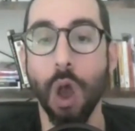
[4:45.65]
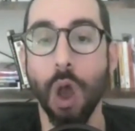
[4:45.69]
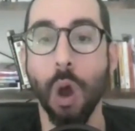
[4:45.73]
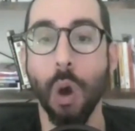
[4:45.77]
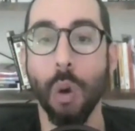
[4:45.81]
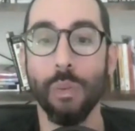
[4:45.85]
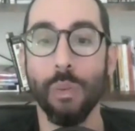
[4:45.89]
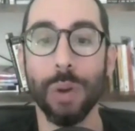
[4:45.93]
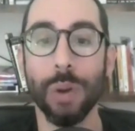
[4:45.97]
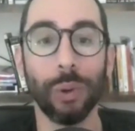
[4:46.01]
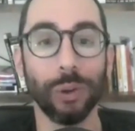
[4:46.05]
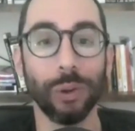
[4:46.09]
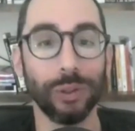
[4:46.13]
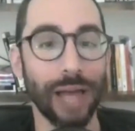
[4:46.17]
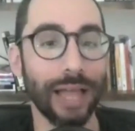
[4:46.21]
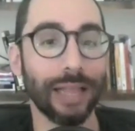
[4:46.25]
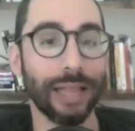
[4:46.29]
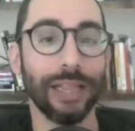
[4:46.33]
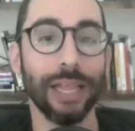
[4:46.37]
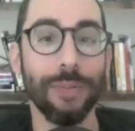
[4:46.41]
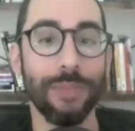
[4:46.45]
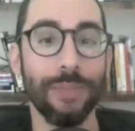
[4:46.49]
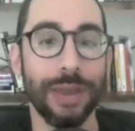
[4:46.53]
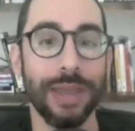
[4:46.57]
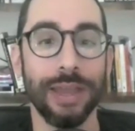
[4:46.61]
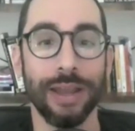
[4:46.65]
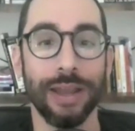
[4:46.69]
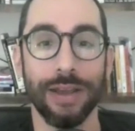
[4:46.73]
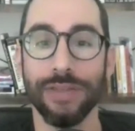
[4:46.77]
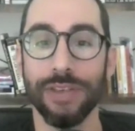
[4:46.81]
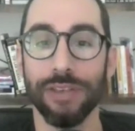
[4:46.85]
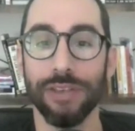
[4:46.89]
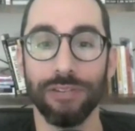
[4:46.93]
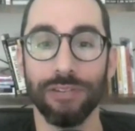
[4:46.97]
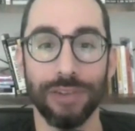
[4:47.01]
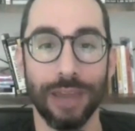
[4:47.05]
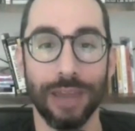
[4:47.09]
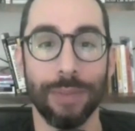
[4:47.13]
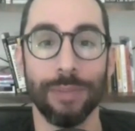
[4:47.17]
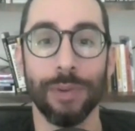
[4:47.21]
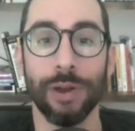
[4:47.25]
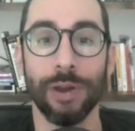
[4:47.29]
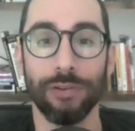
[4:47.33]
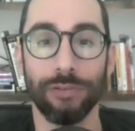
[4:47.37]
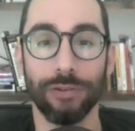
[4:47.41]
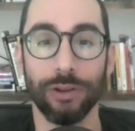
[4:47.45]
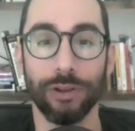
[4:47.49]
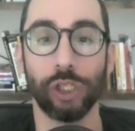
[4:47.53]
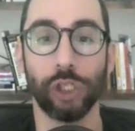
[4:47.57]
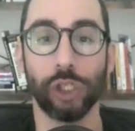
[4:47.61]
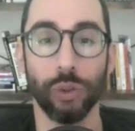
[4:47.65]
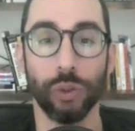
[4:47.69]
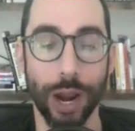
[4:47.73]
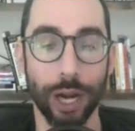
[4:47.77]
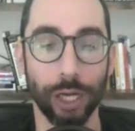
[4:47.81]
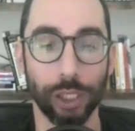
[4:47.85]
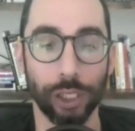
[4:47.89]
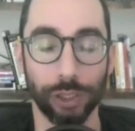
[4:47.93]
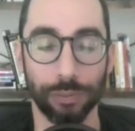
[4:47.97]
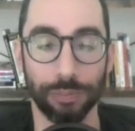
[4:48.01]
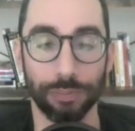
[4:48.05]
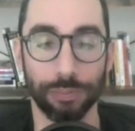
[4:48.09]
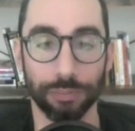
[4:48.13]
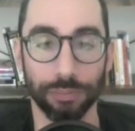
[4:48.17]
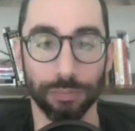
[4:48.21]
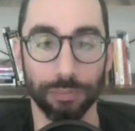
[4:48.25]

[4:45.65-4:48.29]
we will likely be in the same situation.